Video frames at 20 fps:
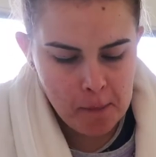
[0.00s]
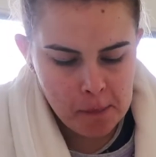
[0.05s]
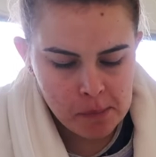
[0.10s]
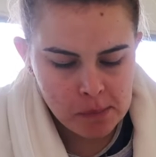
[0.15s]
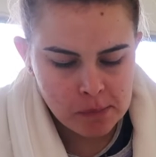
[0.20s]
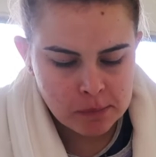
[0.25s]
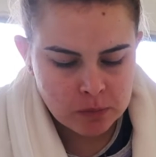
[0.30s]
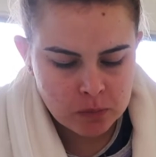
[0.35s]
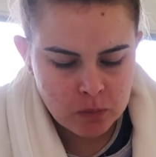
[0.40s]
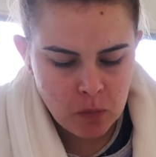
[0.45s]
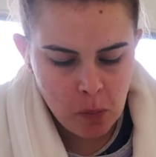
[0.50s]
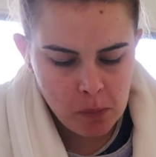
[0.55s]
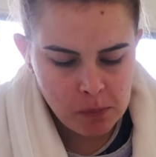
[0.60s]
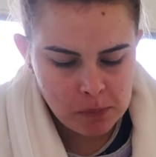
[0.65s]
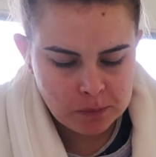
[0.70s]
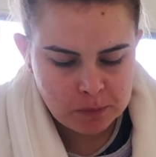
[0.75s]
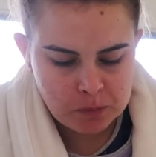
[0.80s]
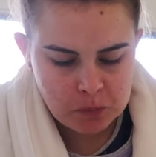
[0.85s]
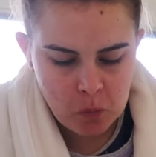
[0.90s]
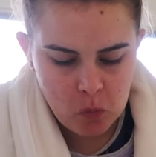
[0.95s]
one.
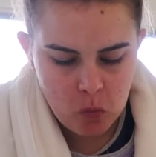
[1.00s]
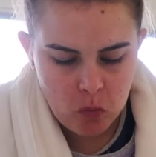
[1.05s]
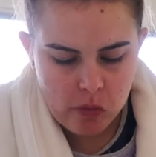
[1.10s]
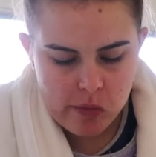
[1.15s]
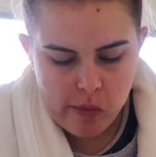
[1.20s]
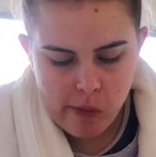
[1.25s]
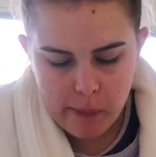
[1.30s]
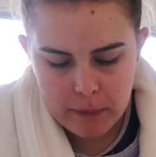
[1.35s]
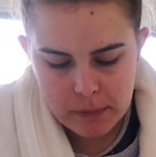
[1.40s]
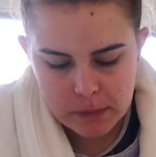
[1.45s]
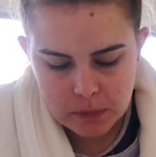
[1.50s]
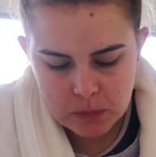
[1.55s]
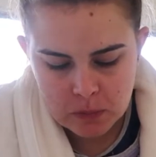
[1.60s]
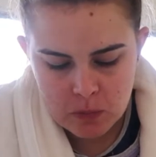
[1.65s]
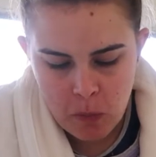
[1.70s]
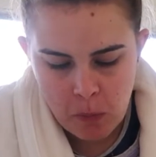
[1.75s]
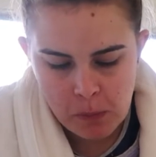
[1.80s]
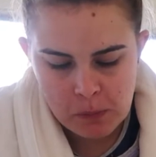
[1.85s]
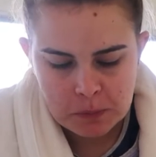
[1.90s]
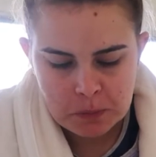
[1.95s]

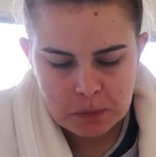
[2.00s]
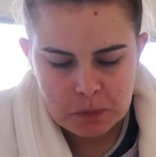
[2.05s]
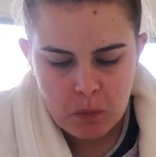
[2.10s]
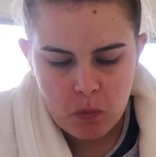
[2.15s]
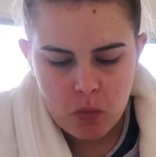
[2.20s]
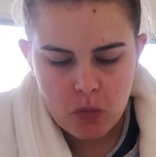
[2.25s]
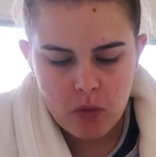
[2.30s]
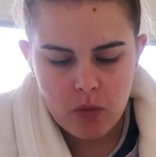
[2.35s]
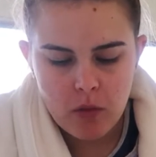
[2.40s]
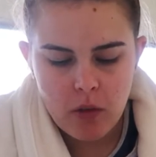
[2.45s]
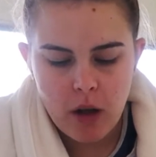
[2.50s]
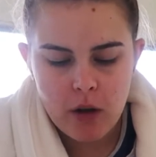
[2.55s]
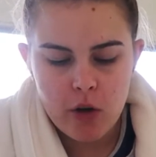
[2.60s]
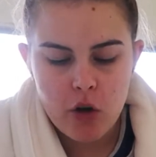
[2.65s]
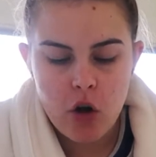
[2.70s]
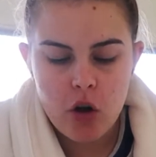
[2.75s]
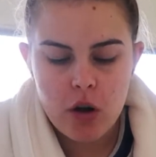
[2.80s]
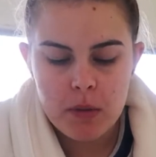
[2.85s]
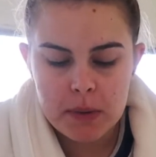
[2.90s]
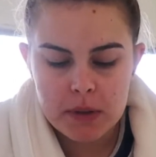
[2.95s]
I
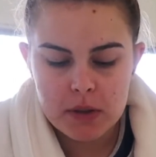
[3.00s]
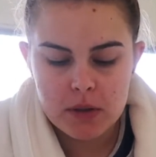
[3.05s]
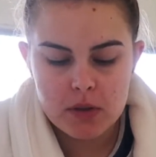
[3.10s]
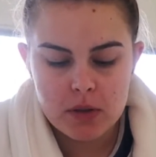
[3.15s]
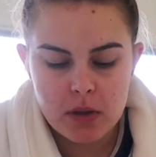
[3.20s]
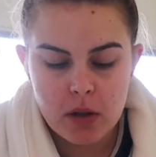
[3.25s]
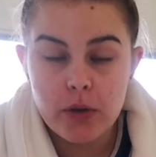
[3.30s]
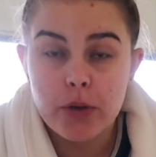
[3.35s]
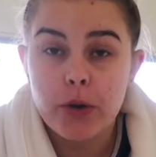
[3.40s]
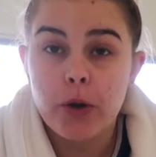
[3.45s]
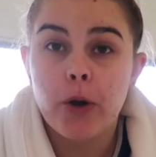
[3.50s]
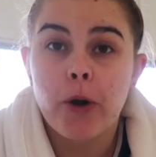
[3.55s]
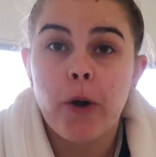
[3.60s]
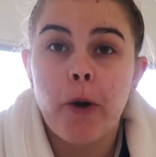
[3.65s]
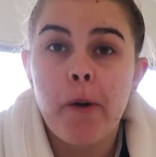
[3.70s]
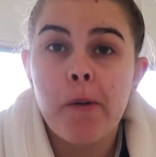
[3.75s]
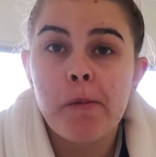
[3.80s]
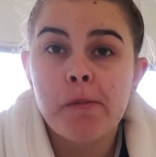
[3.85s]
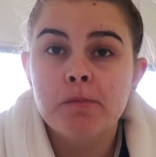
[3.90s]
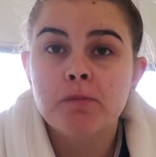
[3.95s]
cook them in the slow
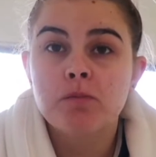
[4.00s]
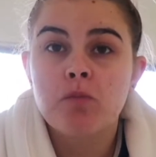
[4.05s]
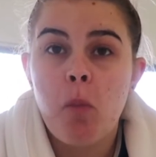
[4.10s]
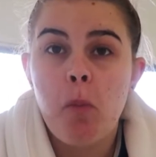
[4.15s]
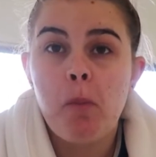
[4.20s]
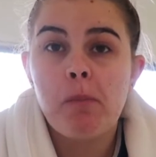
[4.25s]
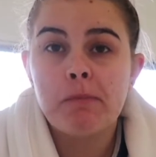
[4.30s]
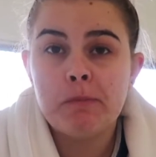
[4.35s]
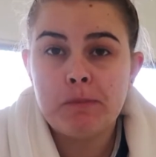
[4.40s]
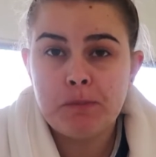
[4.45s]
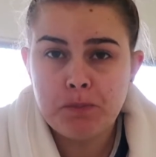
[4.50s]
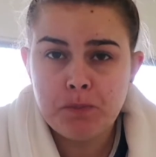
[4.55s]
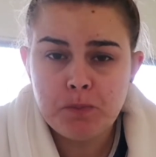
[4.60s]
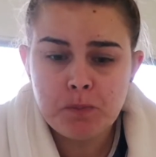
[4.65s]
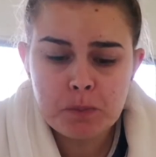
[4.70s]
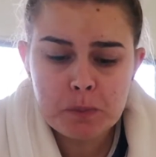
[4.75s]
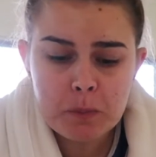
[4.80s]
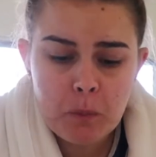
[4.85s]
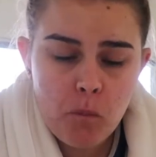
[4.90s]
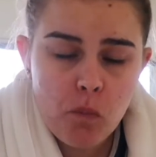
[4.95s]
cooker
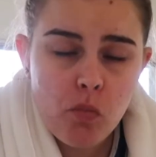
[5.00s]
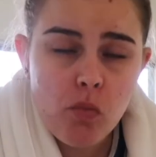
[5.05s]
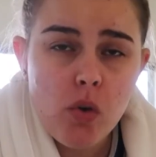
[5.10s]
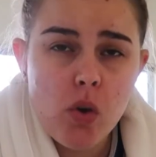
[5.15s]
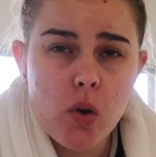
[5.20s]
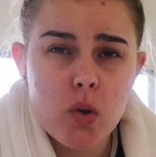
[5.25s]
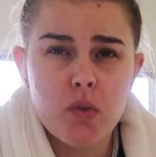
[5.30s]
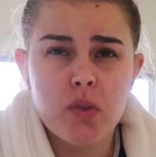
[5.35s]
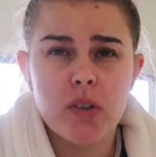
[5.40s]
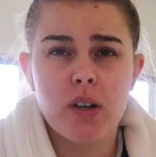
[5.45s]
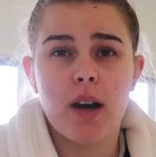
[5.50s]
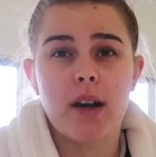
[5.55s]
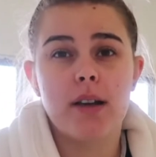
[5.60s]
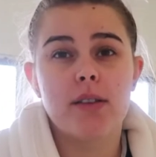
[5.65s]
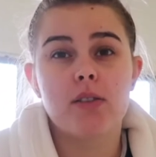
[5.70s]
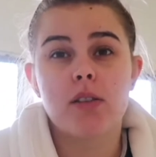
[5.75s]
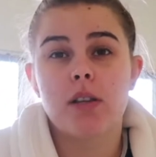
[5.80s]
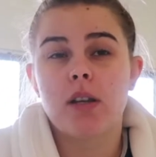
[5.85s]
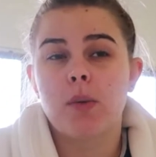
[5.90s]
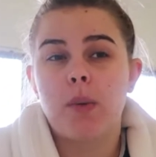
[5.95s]

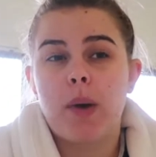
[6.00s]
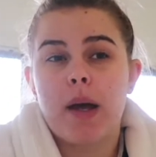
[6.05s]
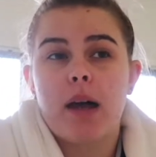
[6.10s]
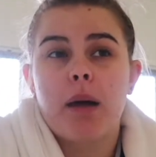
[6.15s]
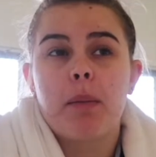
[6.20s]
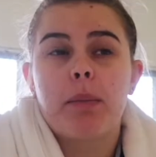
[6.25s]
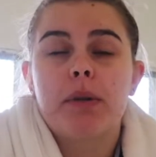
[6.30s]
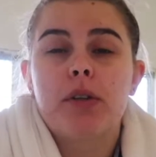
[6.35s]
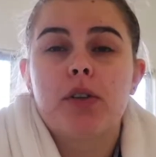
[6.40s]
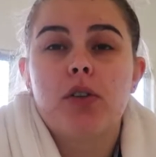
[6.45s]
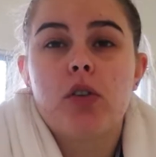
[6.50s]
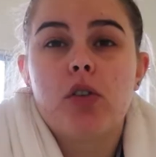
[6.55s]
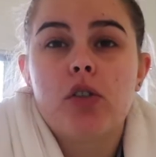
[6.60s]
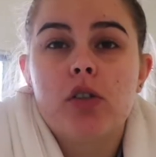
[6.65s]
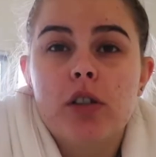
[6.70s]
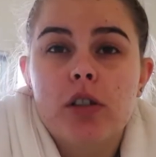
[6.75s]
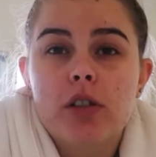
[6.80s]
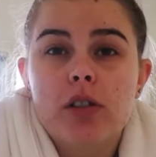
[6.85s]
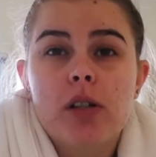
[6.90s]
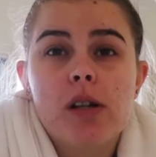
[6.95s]
overnight, so then I wake up and they're all
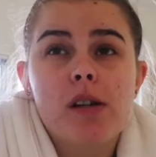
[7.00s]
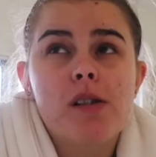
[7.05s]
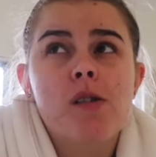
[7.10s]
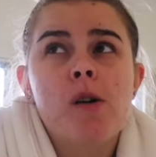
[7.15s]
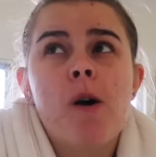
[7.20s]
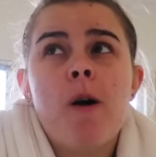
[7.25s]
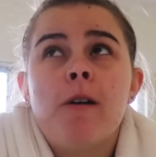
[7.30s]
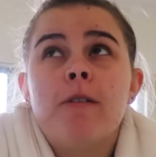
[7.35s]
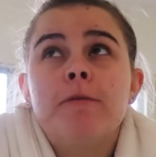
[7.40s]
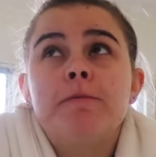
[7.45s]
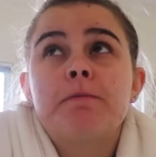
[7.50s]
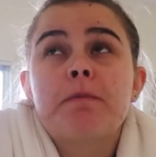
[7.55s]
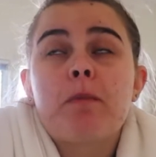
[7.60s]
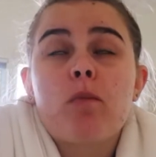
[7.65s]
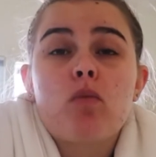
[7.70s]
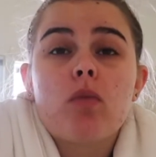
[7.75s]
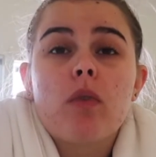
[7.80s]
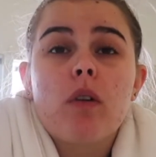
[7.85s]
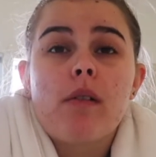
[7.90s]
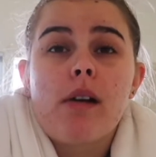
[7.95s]
cooked.
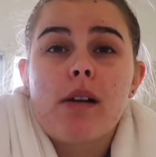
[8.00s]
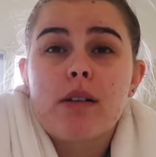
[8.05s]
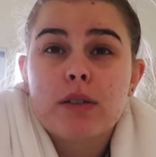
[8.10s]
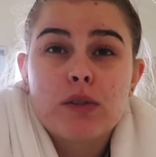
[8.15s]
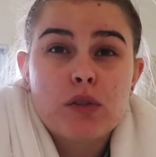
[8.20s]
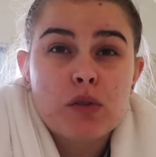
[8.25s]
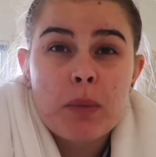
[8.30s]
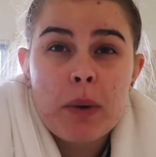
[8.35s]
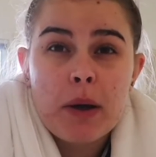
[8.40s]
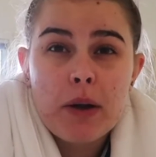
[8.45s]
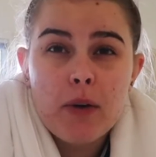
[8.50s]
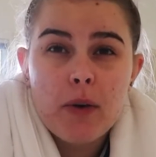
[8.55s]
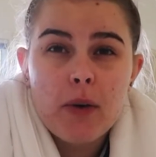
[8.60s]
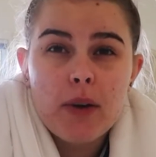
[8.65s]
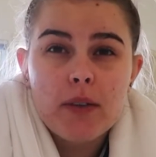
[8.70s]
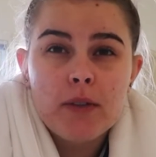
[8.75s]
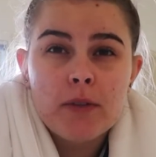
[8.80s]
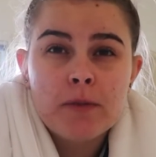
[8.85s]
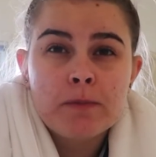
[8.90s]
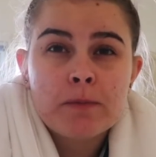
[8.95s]
I don't have a
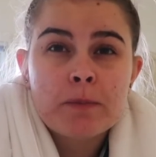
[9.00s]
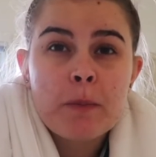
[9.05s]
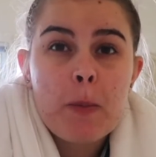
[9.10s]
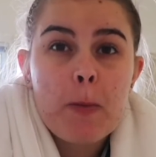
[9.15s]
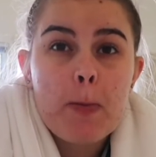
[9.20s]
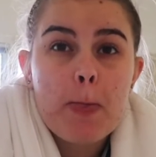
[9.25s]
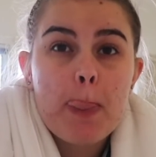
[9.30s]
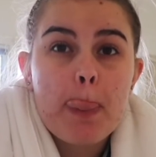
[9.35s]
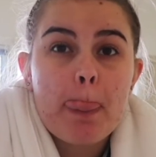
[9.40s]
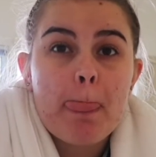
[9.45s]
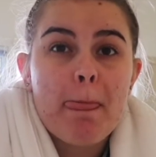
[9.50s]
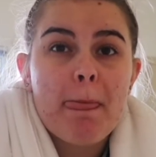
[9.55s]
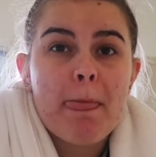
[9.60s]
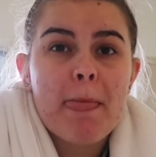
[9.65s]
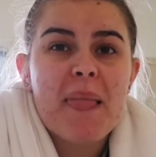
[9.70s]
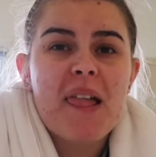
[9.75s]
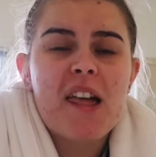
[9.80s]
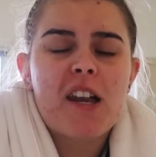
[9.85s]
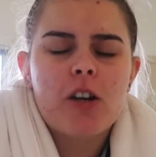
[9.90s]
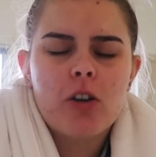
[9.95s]
microwave,
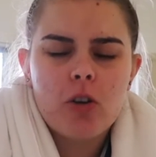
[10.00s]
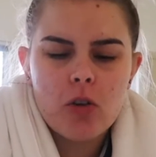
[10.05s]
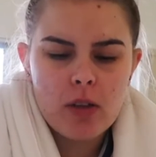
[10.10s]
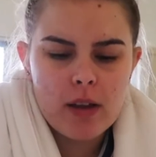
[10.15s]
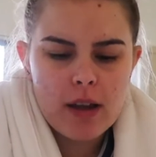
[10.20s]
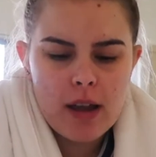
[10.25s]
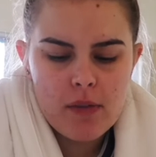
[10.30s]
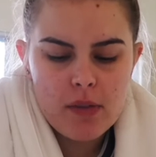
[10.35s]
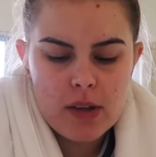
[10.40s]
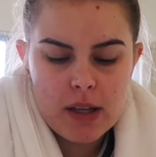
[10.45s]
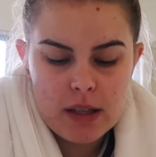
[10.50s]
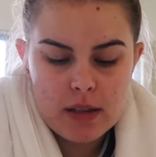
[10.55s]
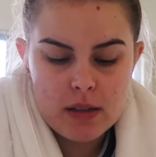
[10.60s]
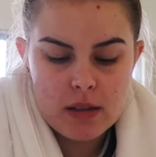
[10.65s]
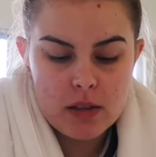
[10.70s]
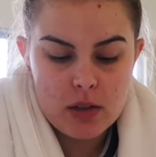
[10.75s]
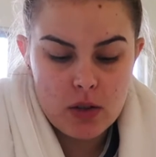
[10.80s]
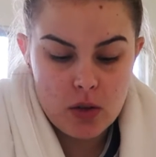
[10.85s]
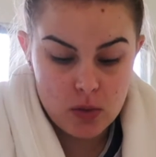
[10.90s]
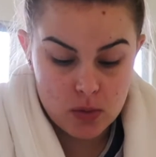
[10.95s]
and I don't like having
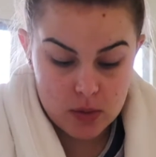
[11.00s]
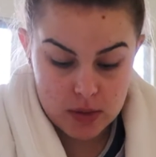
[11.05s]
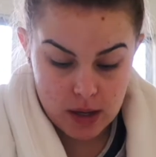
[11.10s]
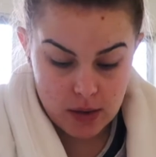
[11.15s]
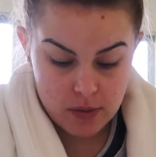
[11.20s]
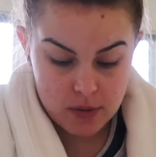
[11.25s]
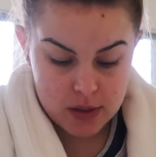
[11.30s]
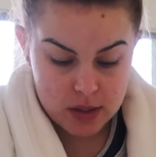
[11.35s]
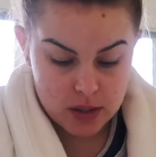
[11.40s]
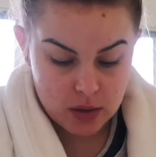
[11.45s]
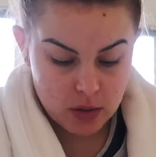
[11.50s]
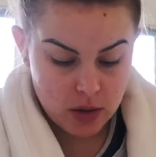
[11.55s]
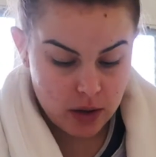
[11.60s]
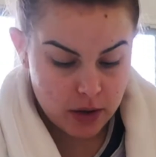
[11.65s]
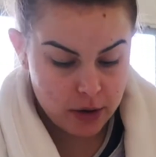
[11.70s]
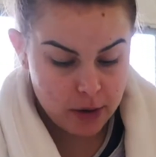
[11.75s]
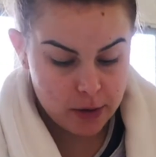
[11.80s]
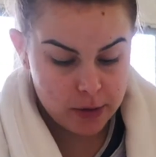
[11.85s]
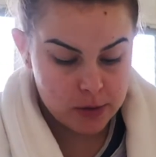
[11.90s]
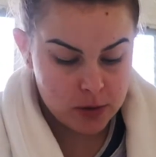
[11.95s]
instant oats. I have steel
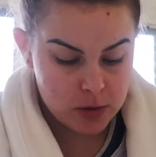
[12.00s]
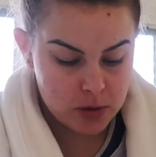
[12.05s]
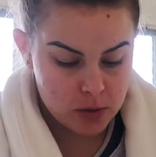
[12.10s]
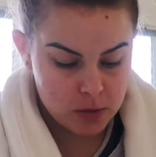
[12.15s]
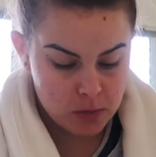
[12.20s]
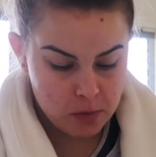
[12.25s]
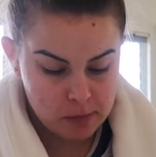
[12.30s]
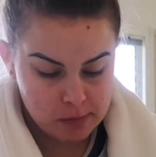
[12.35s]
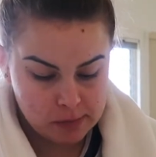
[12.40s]
cut oats.